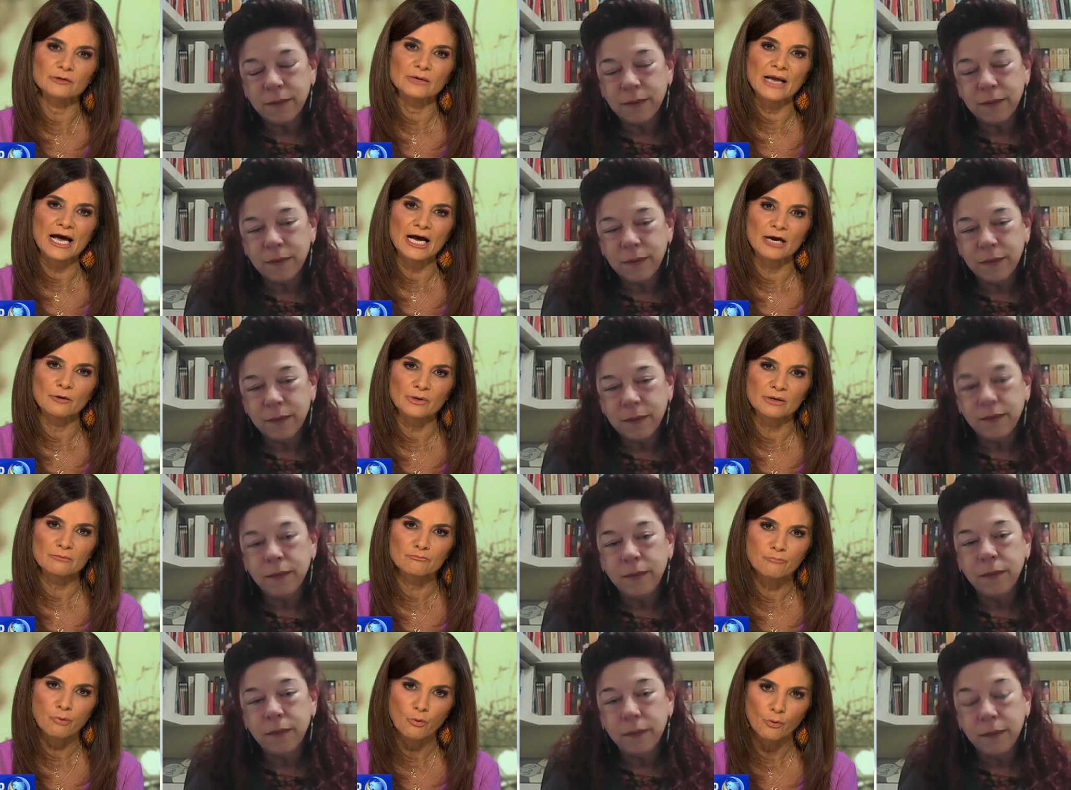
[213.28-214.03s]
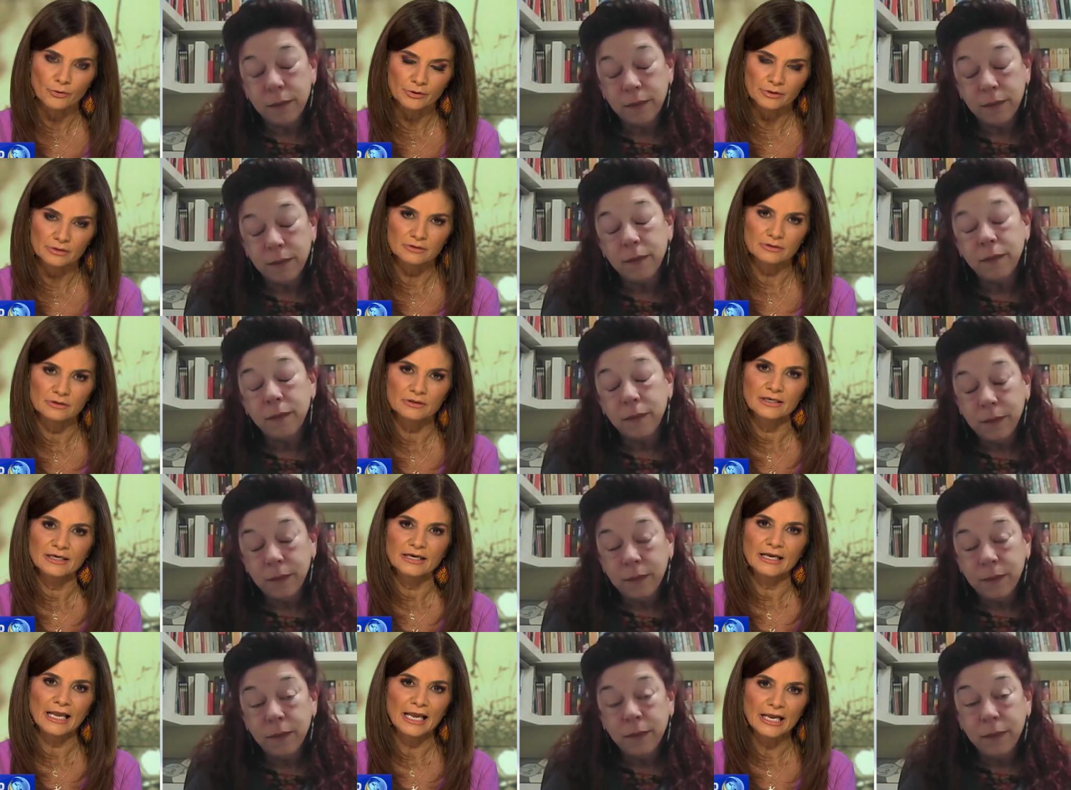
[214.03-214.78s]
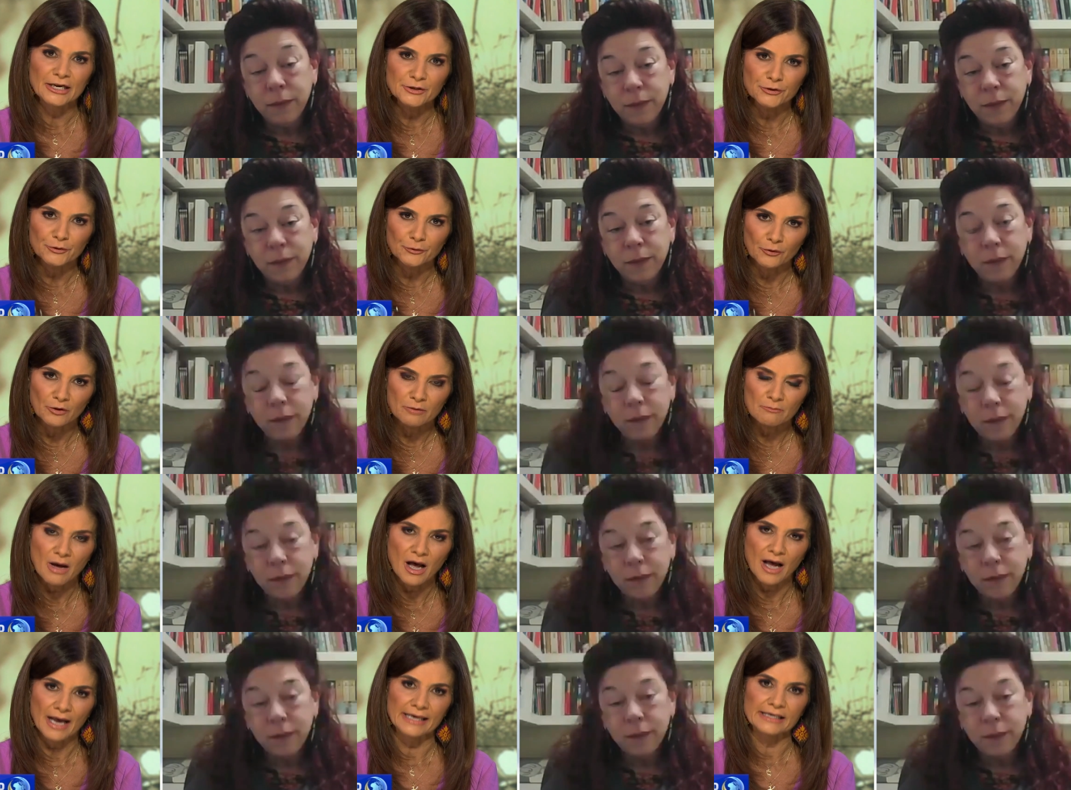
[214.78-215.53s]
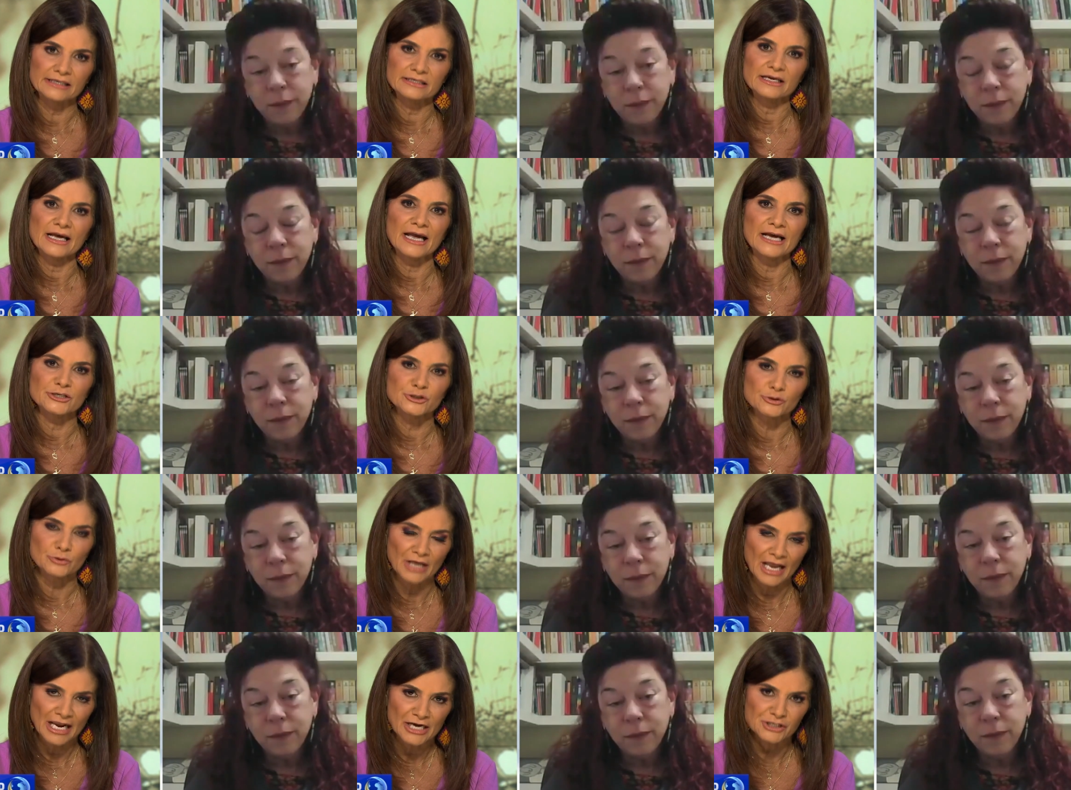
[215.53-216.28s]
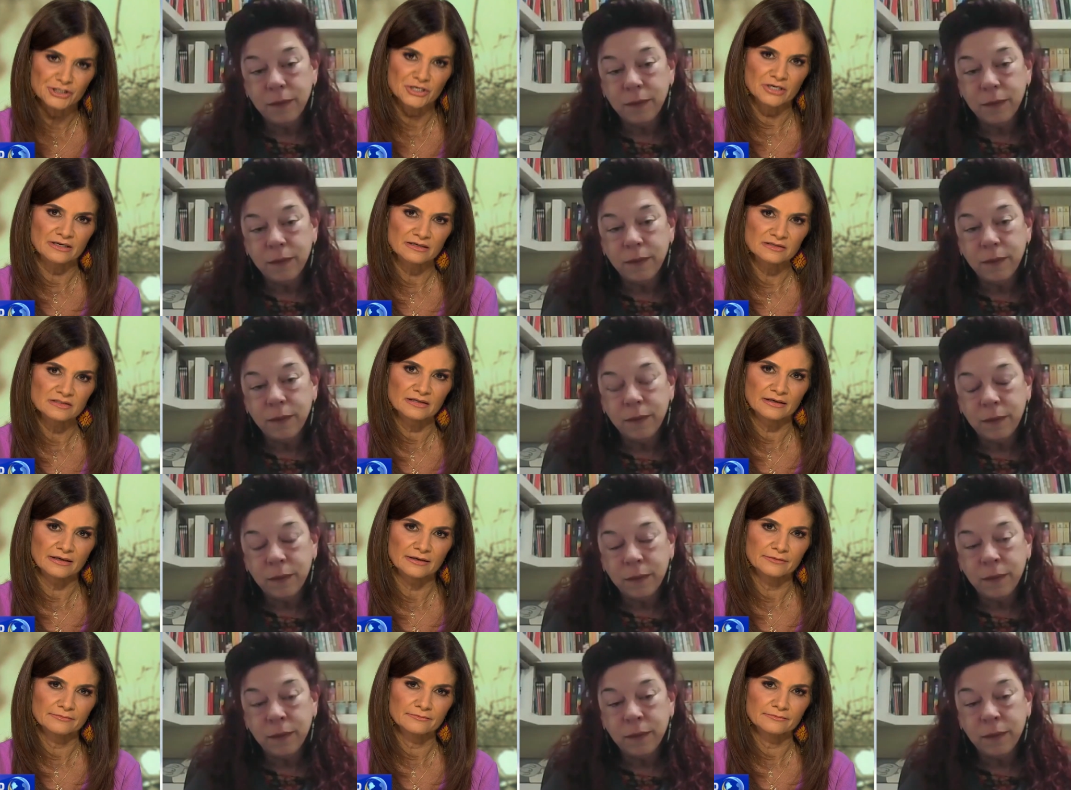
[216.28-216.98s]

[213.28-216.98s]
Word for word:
Speaker 1: how important, in your mind, education is here.